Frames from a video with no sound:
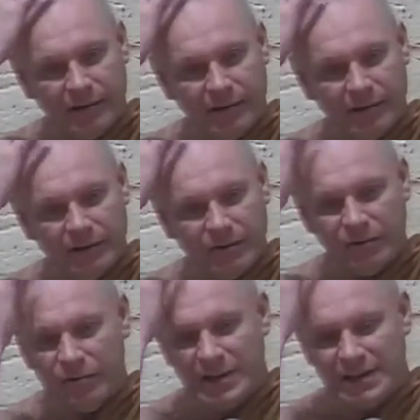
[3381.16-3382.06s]
the
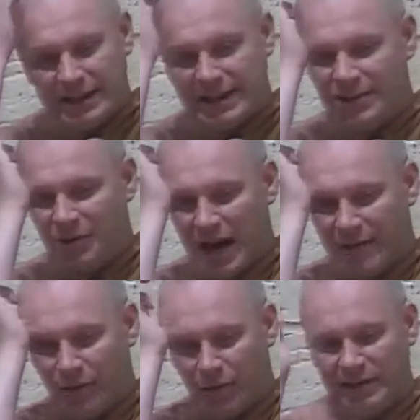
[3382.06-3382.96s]
reason is you have
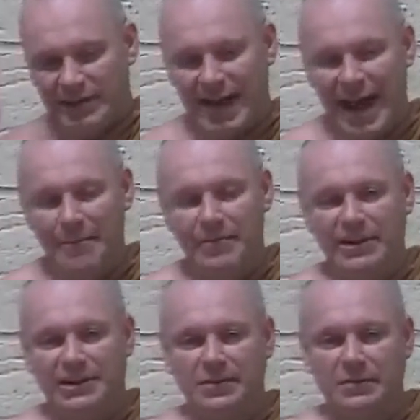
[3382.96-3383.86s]
all these
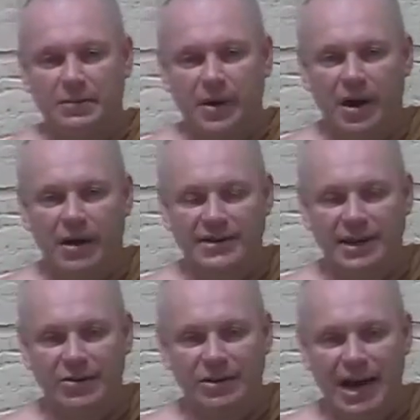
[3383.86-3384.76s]
habits from the past
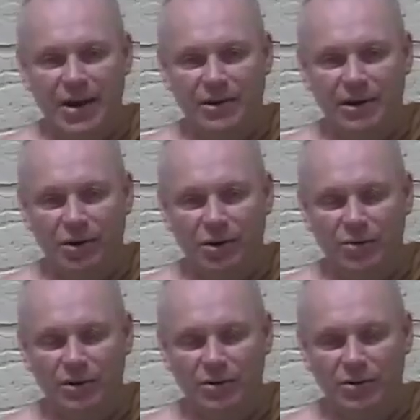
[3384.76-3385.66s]
that you carry along
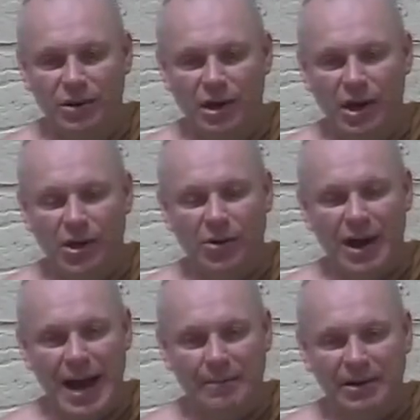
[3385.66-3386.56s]
with you, your
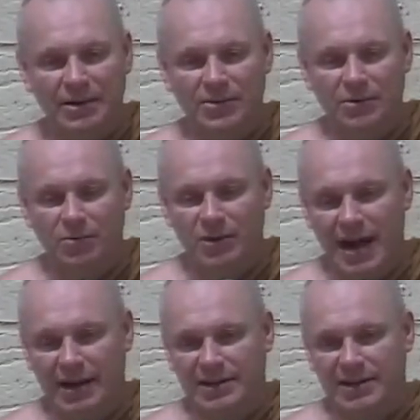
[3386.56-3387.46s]
habitual
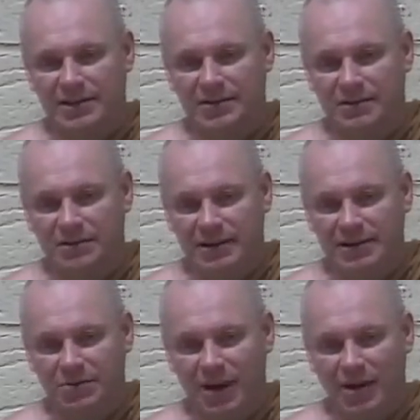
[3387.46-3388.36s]
reactions to
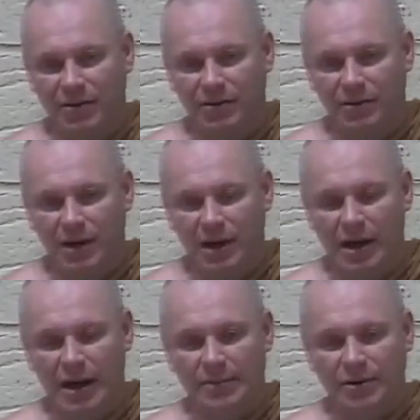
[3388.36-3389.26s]
things around you.
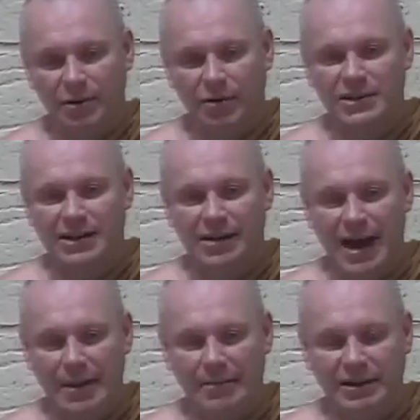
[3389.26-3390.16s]
And because they're
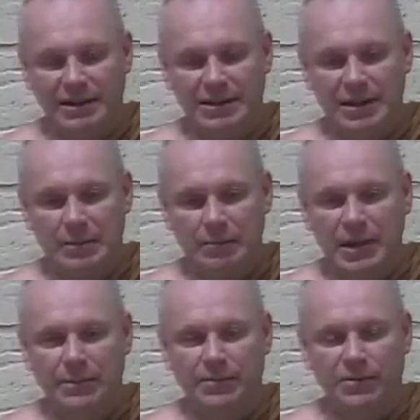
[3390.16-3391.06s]
habits,
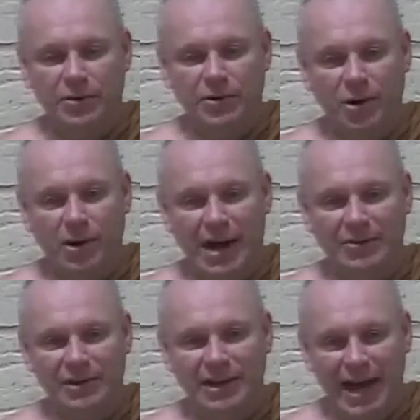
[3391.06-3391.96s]
people don't know how
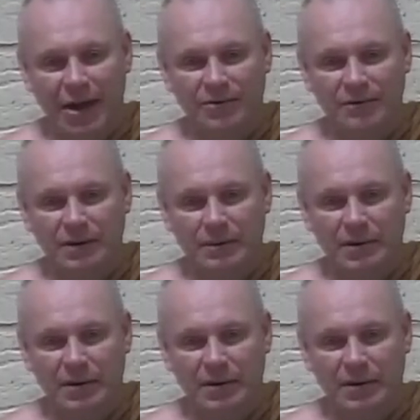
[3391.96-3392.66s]
to get out of them.